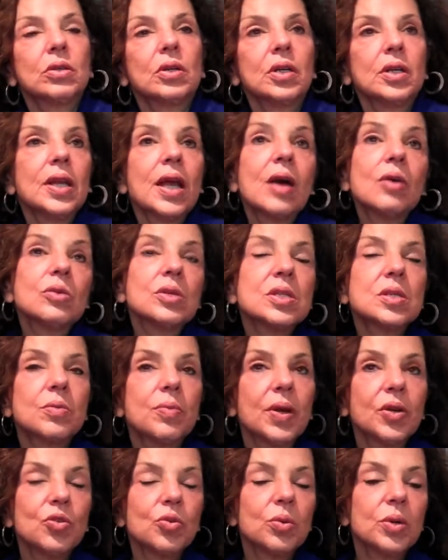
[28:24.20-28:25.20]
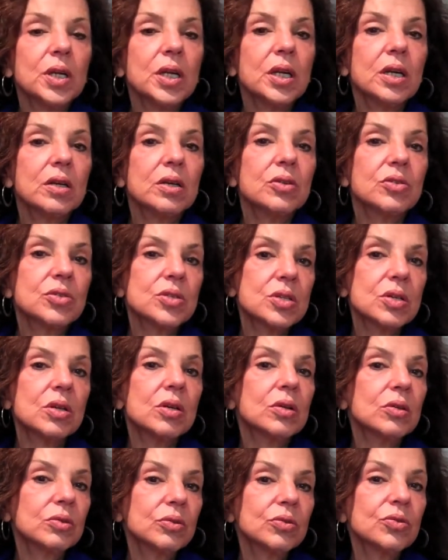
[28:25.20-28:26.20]
now it's about 28 years
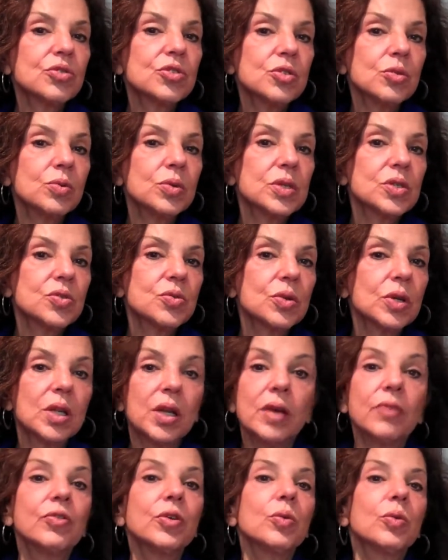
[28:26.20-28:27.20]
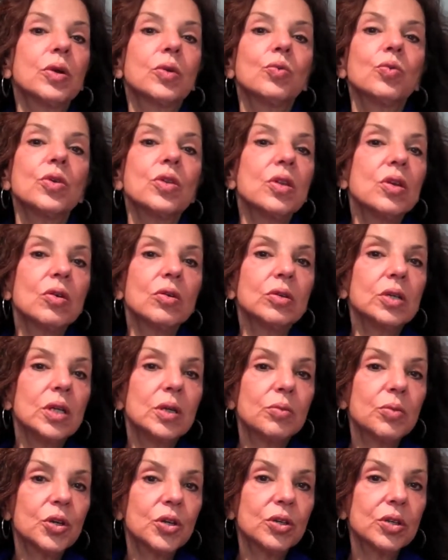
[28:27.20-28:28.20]
ago, to Israel. Everyone, we're the only
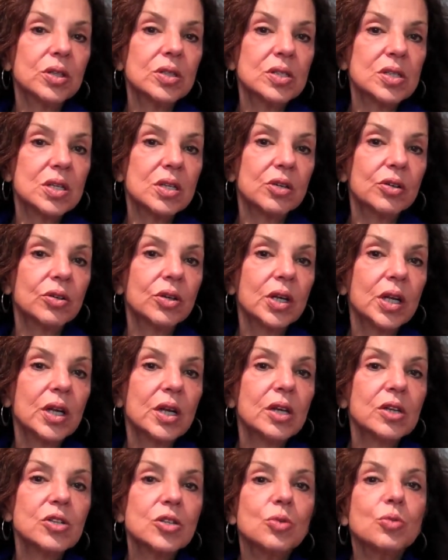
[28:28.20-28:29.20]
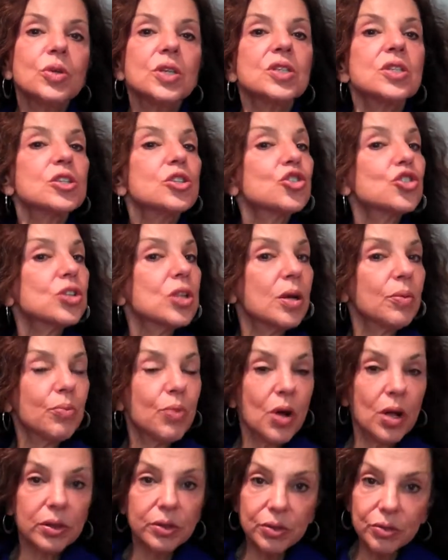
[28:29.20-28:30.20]
Americans here. So we used to schlep
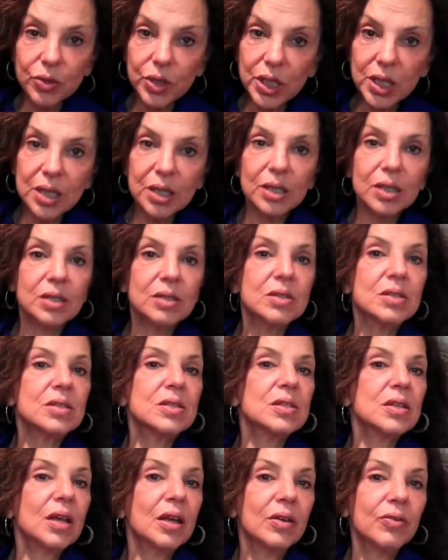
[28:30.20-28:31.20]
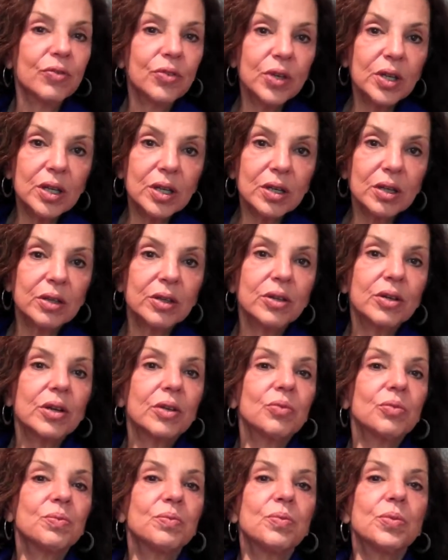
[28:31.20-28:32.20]
all three kids every year
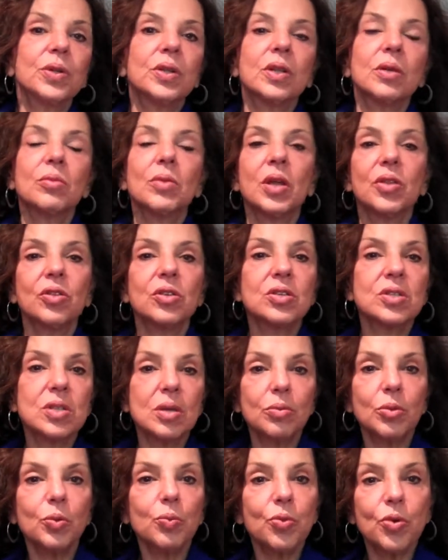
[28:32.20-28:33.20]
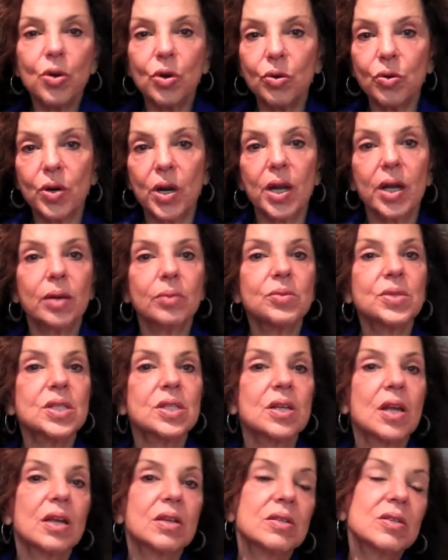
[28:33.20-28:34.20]
and put them on the summer programs.
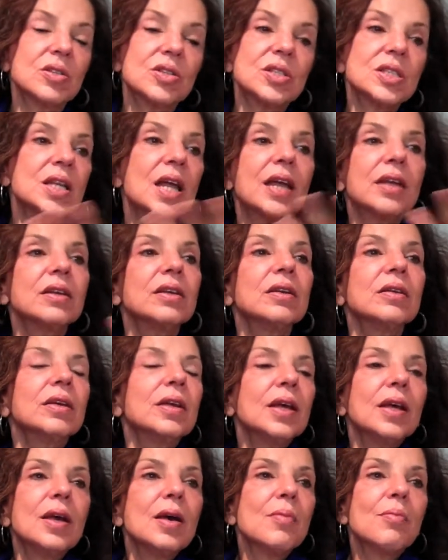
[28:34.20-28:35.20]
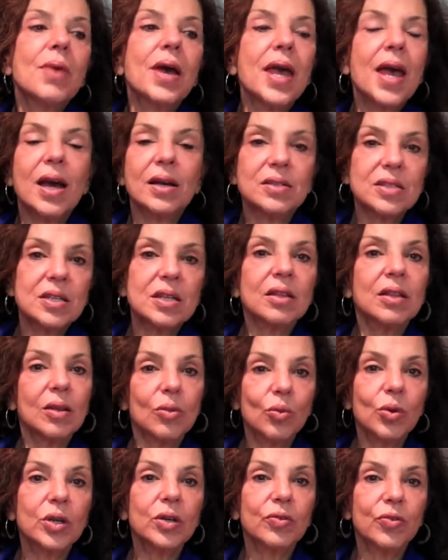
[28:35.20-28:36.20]
Now, it's just not by accident that
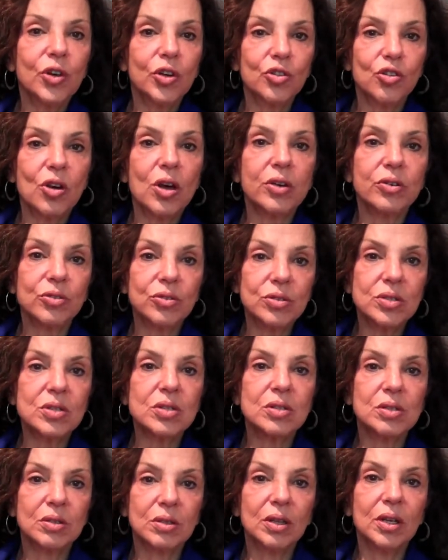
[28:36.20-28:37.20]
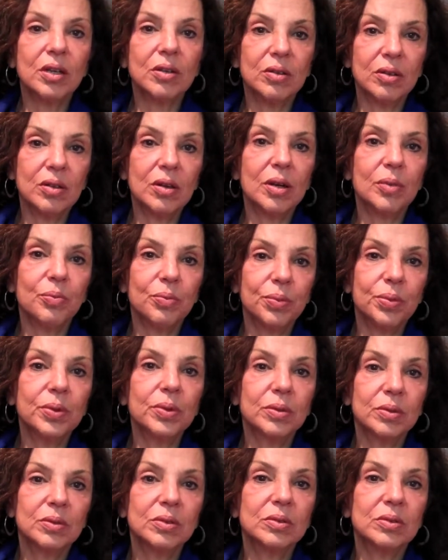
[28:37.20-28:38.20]
one of our daughters ended up
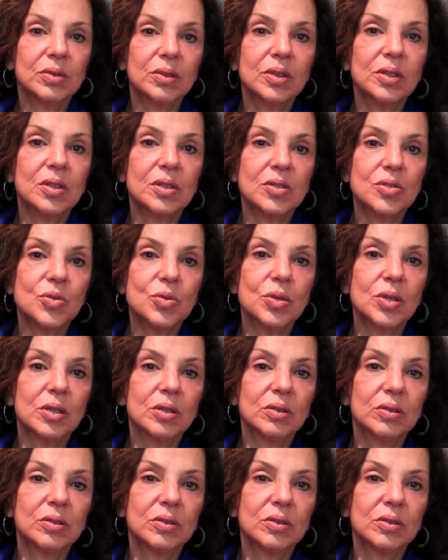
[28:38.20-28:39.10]
in Israel.